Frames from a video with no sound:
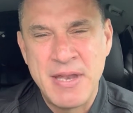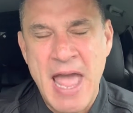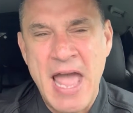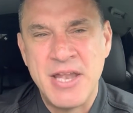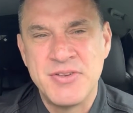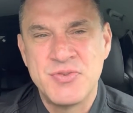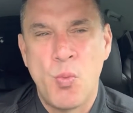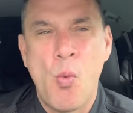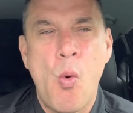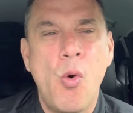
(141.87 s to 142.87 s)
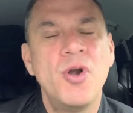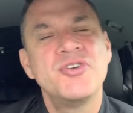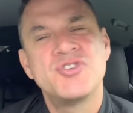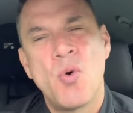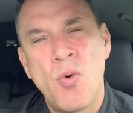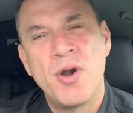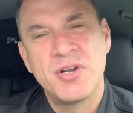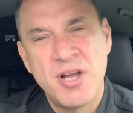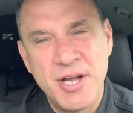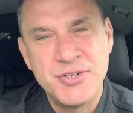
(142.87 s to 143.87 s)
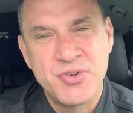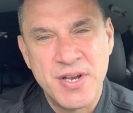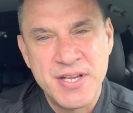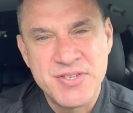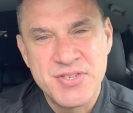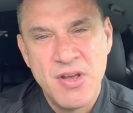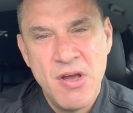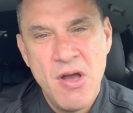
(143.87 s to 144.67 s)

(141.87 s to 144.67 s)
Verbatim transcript: and worn, torn countries